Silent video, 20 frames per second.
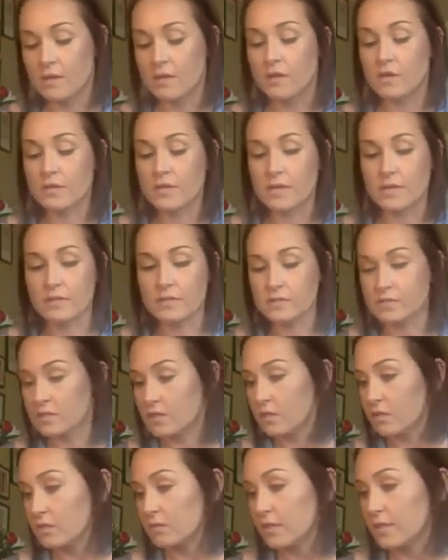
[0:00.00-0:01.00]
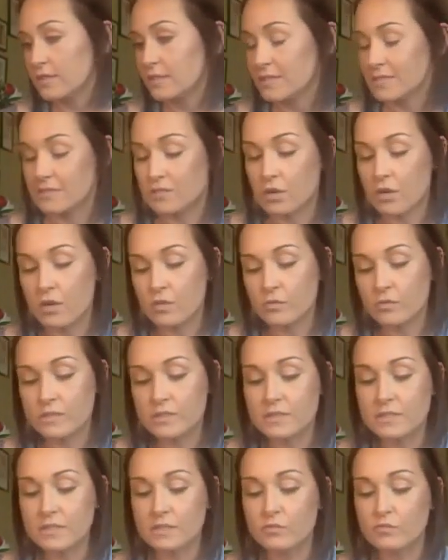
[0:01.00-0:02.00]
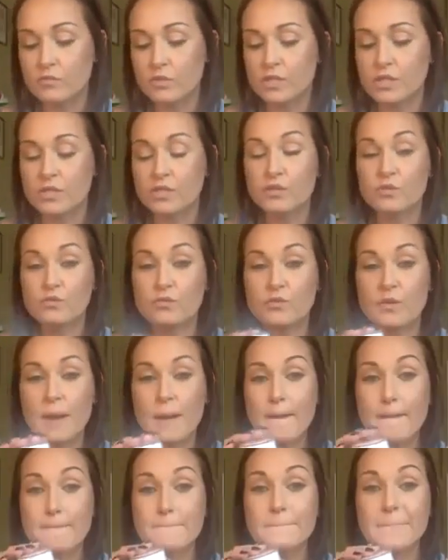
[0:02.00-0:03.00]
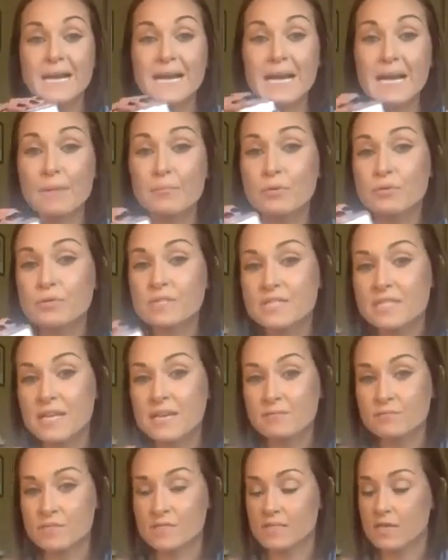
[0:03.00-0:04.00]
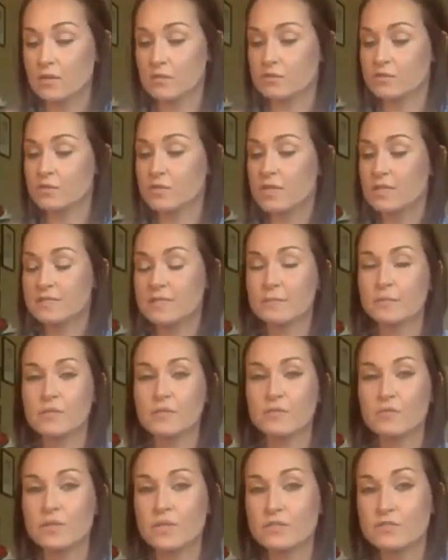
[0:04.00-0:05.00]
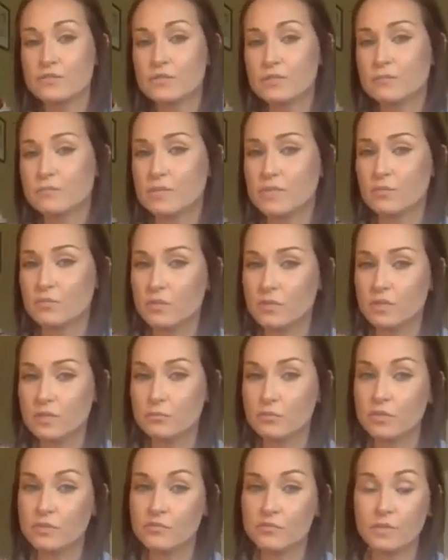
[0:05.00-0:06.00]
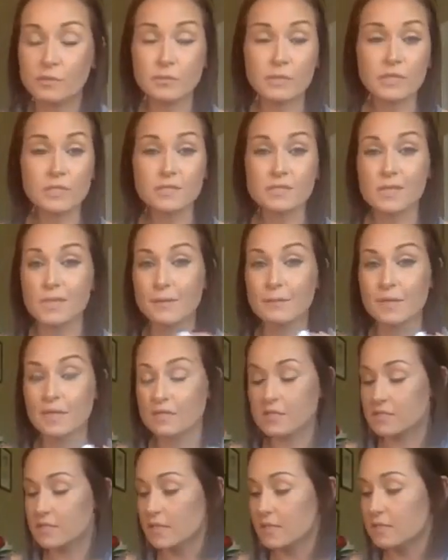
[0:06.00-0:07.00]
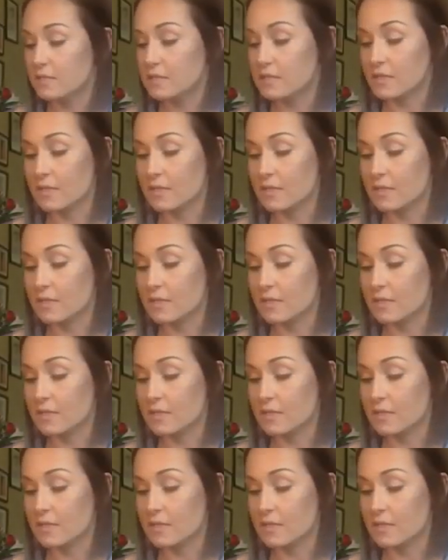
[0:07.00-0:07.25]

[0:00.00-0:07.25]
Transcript: Okay, so let's start with the Renew apple stem cells. You guys, I'm going to read you something really briefly because I am not a scientist.